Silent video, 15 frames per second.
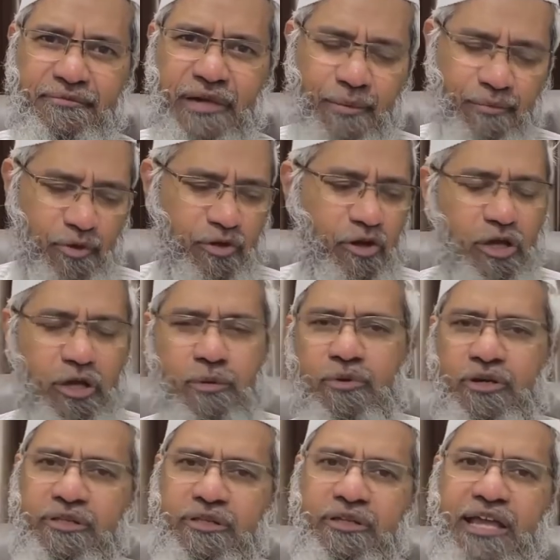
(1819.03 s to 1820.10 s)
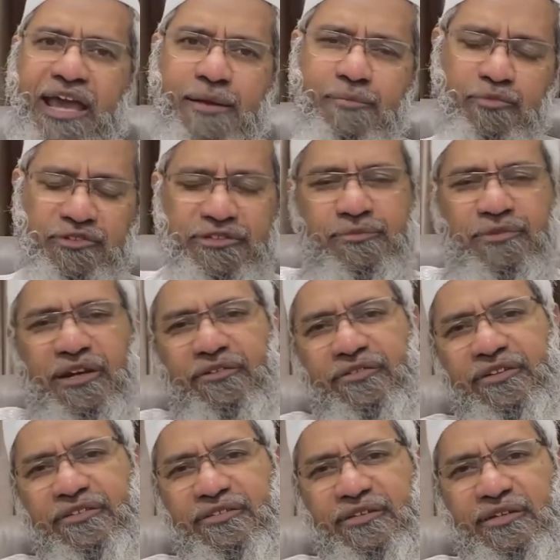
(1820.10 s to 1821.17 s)
I'm not talking about the Arab Muslim
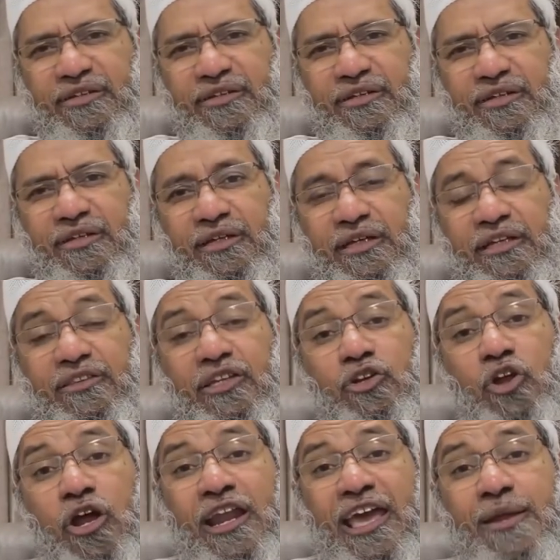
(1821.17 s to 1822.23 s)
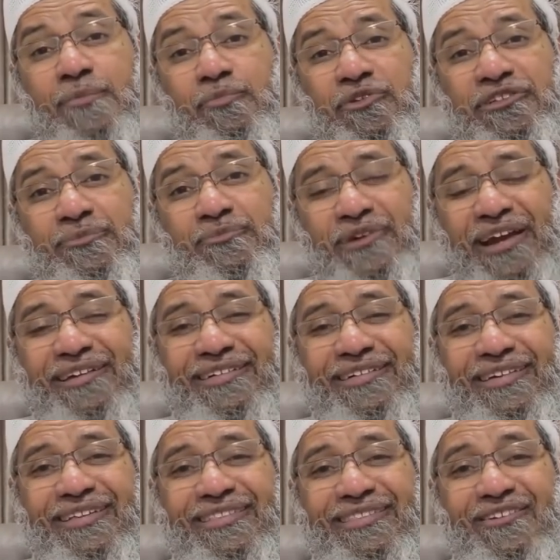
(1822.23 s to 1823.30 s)
countries, the non-Arab Muslim
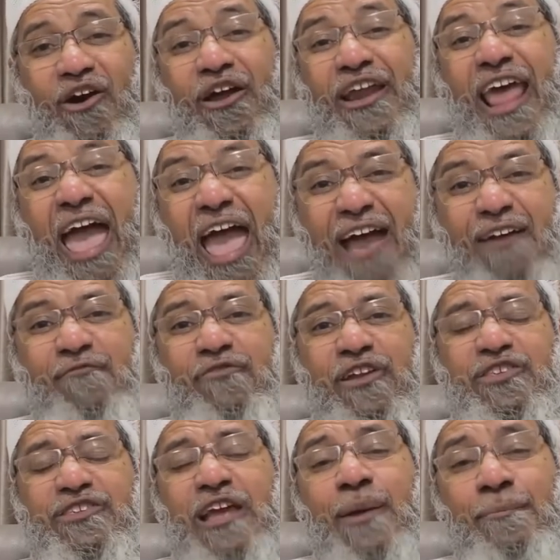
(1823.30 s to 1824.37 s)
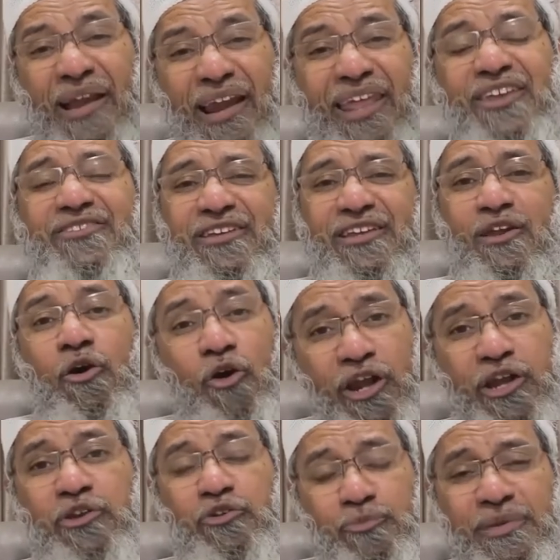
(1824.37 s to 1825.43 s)
countries, on average, a Malaysian,
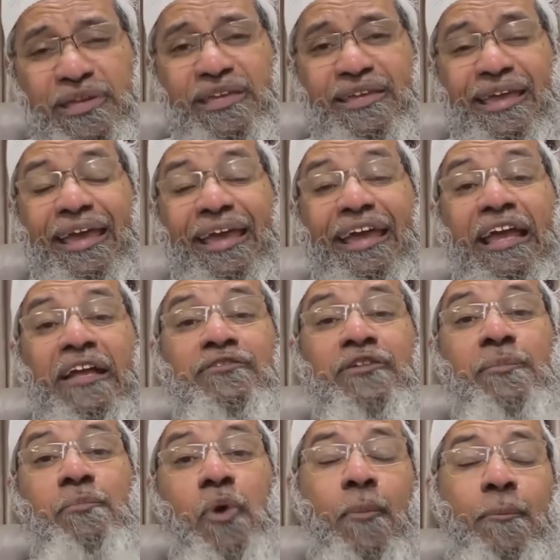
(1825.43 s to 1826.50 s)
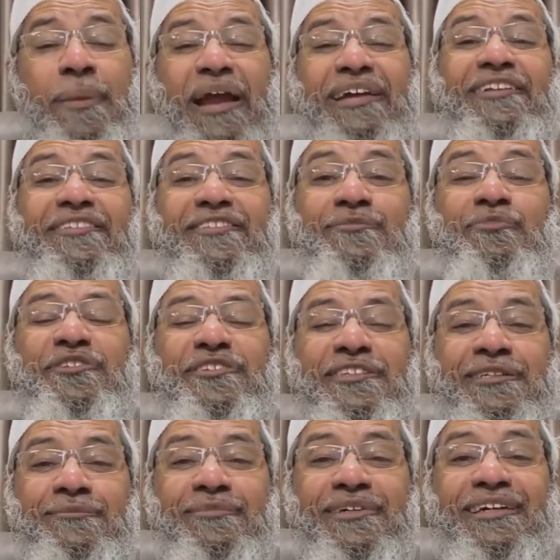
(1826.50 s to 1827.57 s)
according to me, is a more practicing
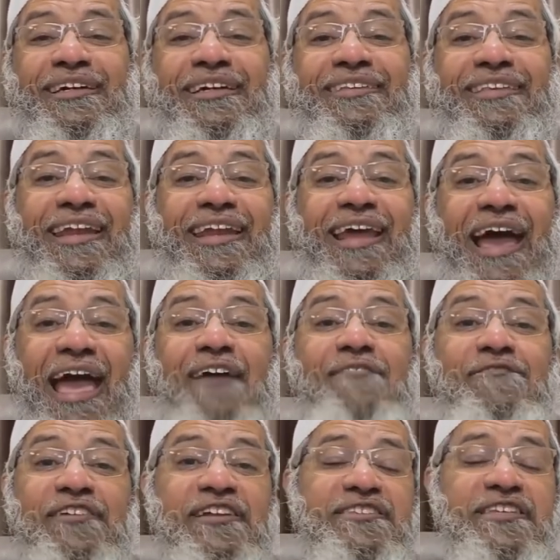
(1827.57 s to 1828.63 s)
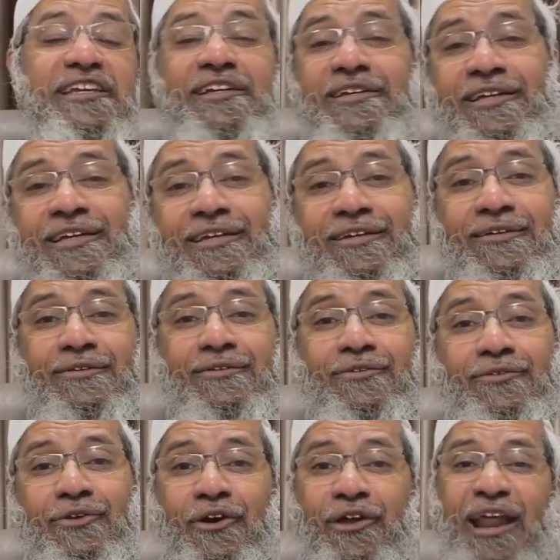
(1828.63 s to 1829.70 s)
Muslim than an average Indian
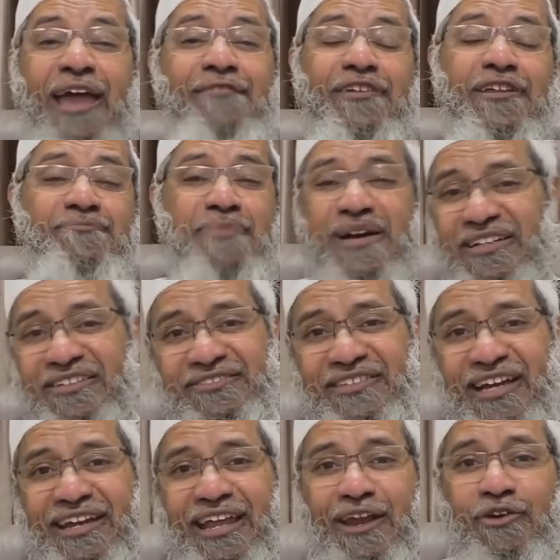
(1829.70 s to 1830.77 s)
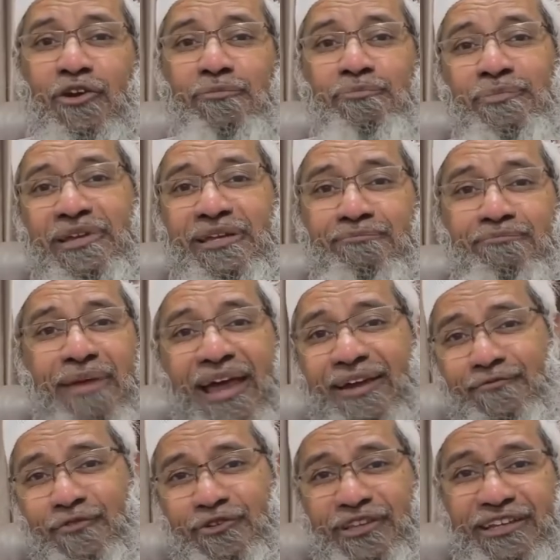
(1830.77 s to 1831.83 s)
or average Pakistani. I not mean
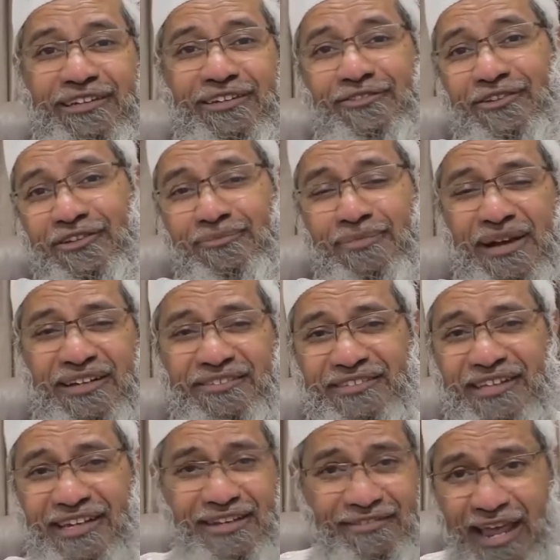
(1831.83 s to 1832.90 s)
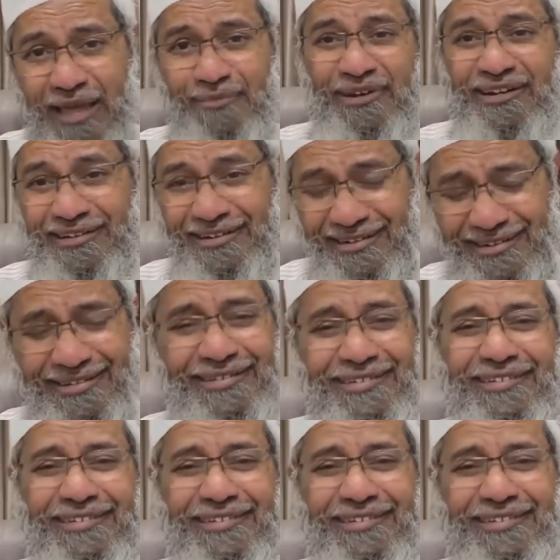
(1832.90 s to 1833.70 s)
bad for the Indians or the Pakistani, even I'm an Indian,